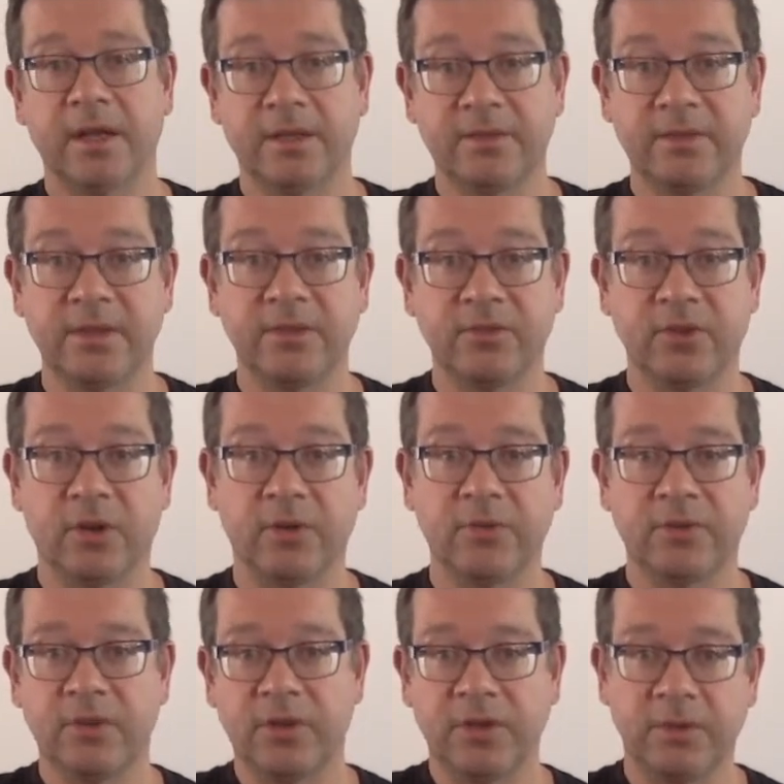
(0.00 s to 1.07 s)
six DOFs,
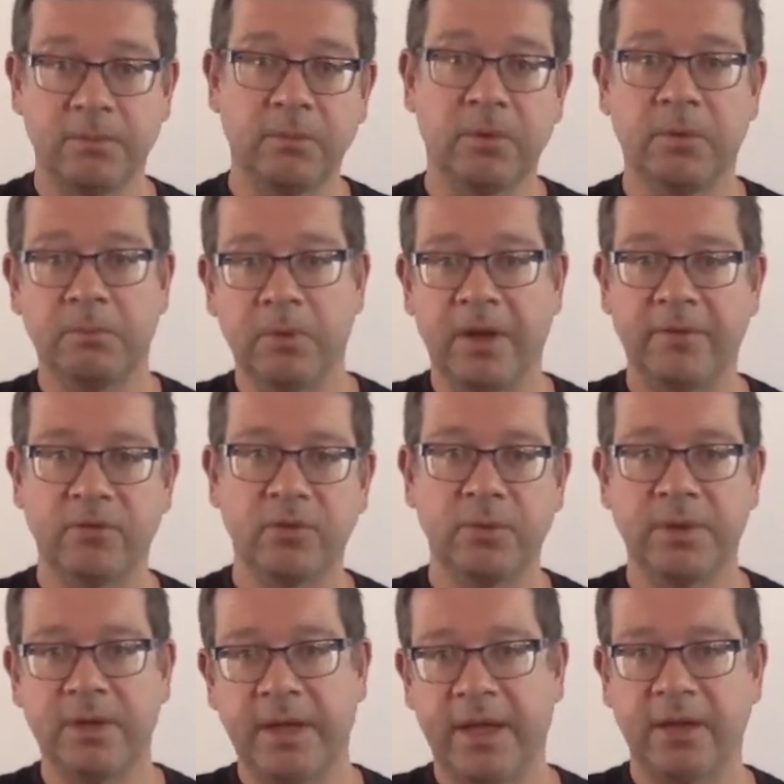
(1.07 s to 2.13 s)
so you can have
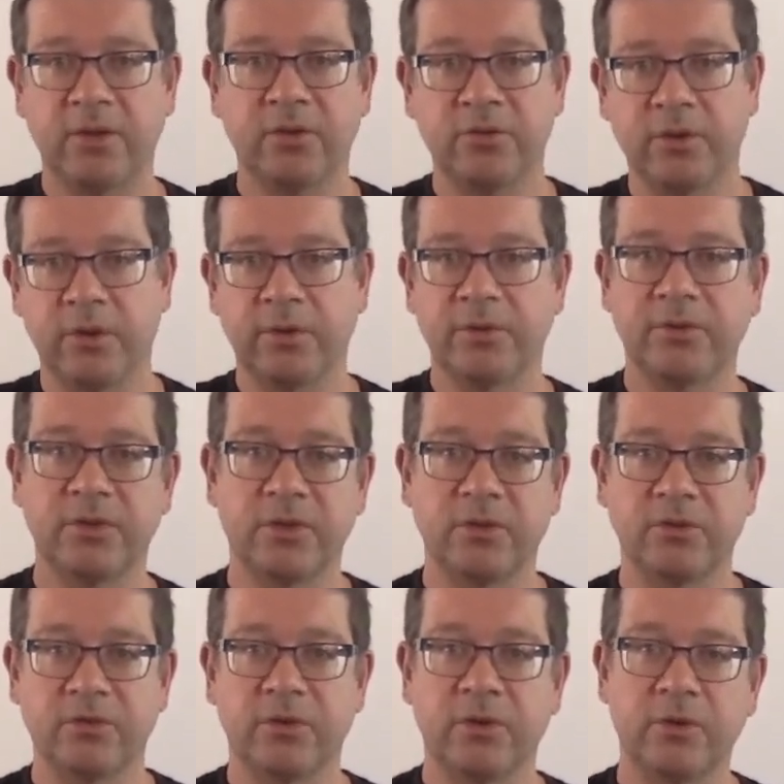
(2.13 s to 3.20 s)
twin hand controllers to
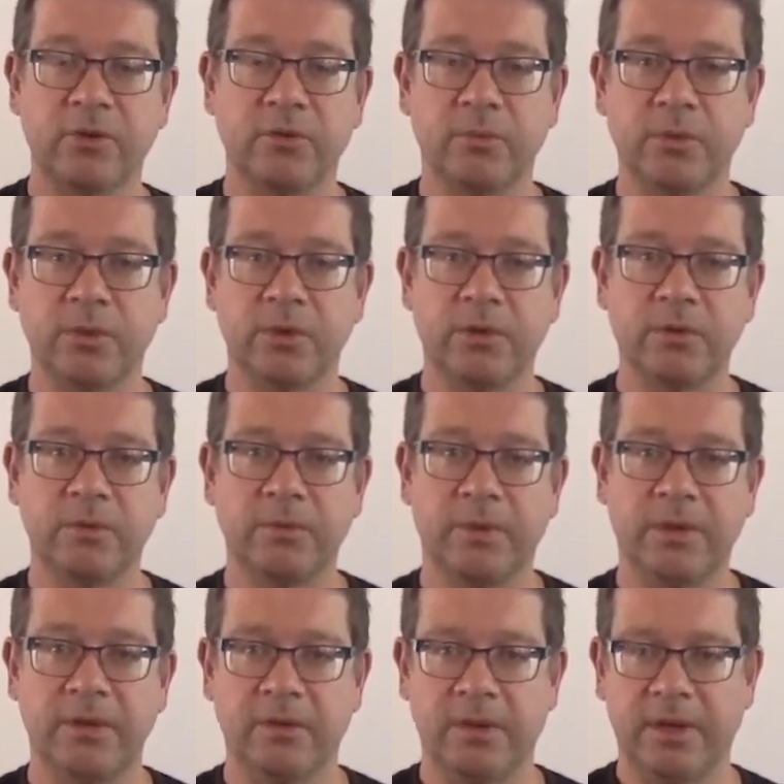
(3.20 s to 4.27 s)
control the world
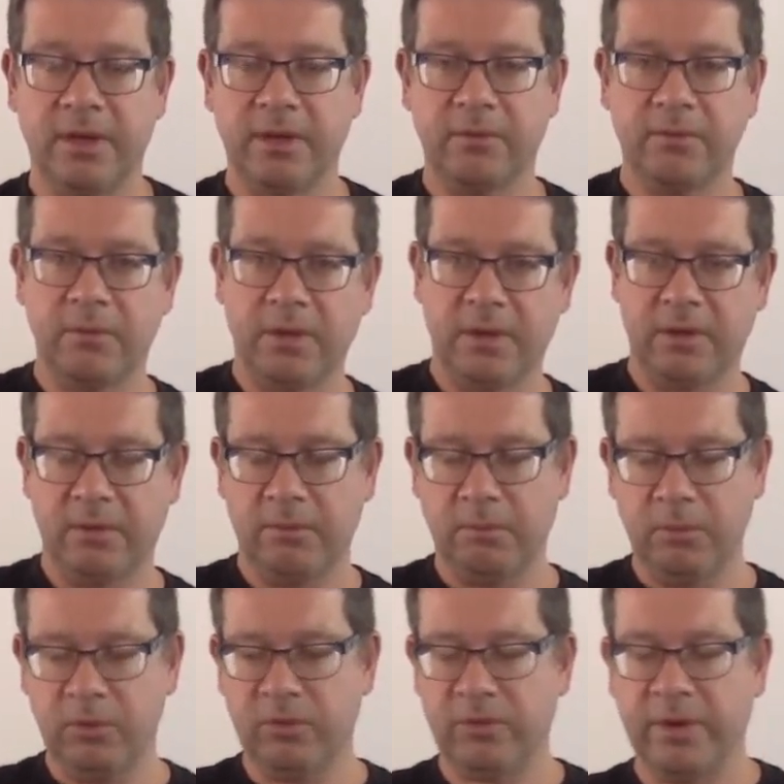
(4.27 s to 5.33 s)
and
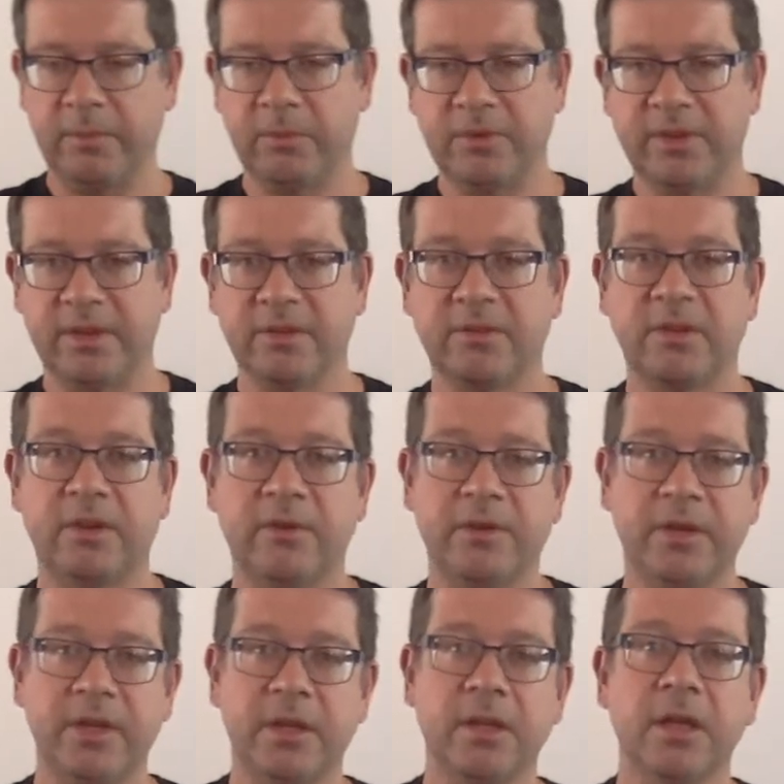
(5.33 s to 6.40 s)
move around with
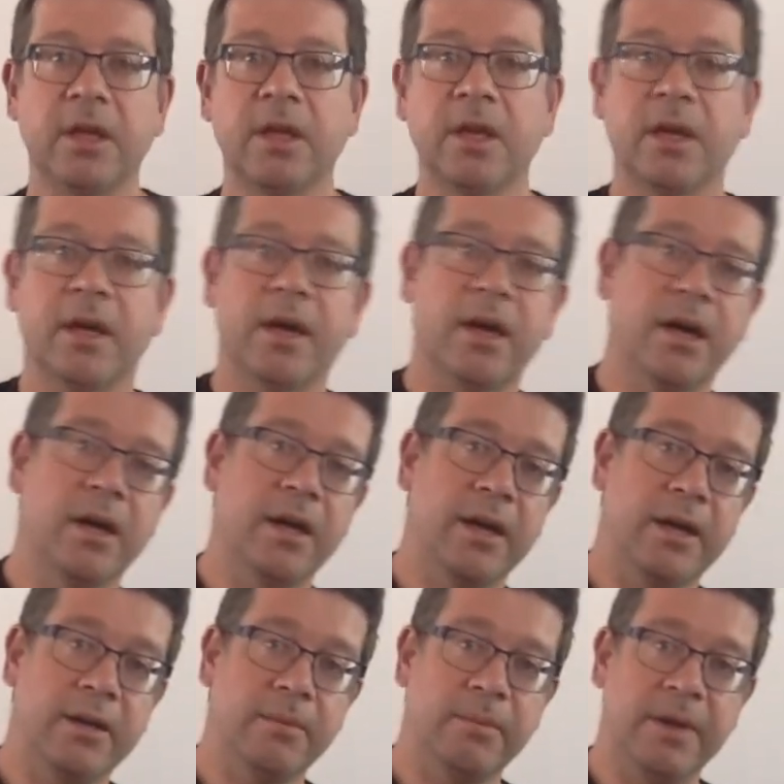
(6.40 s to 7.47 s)
dexterity
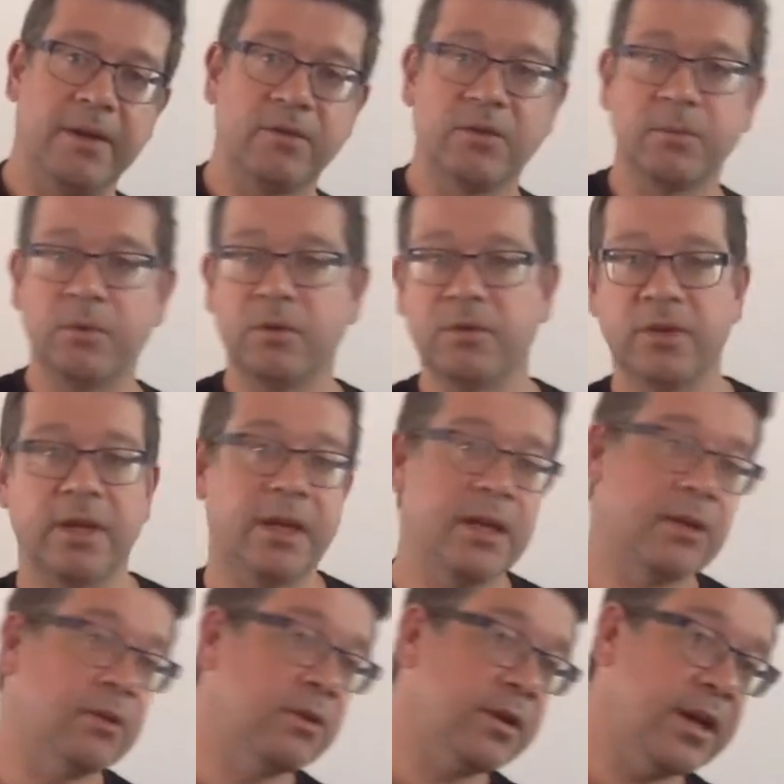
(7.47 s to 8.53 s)
and be able to move your
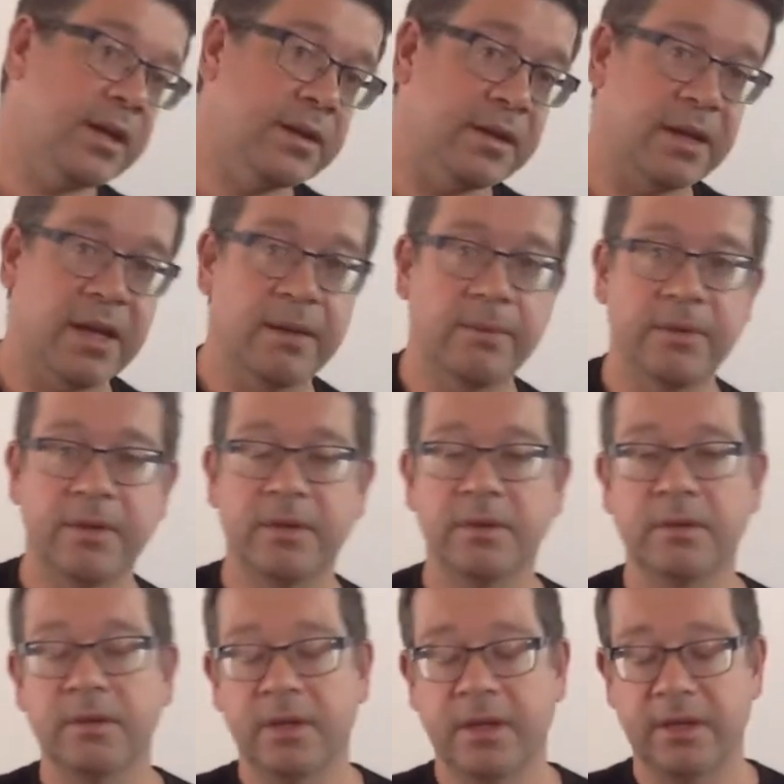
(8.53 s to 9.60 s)
head and look out the cabin
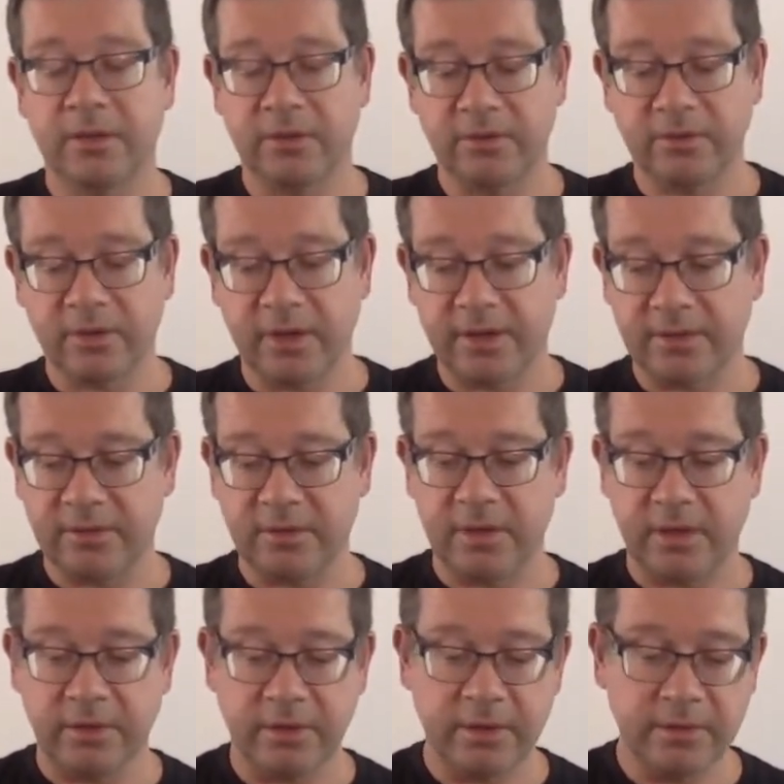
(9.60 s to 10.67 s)
and those kind of
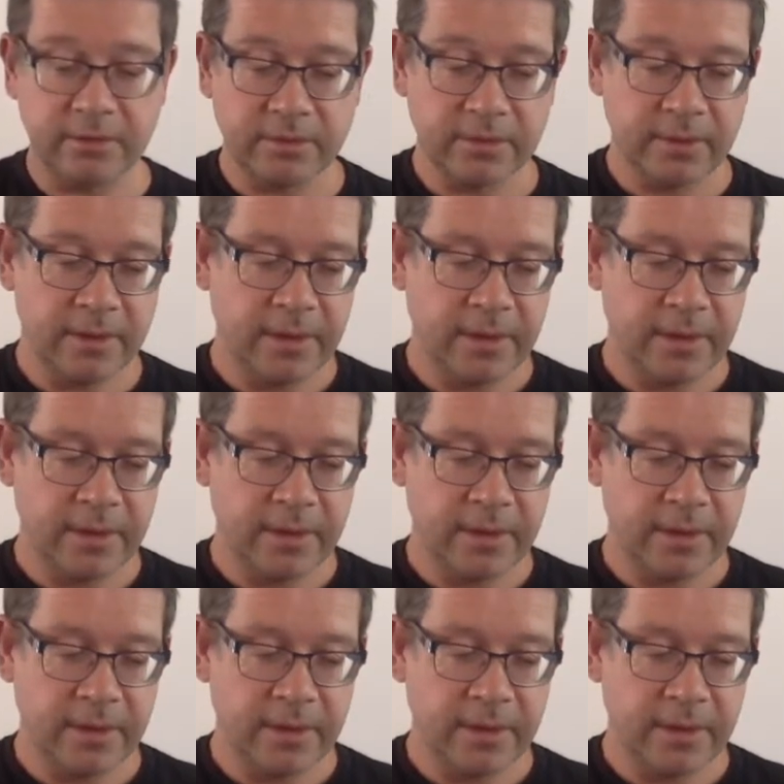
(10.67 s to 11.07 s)
scenarios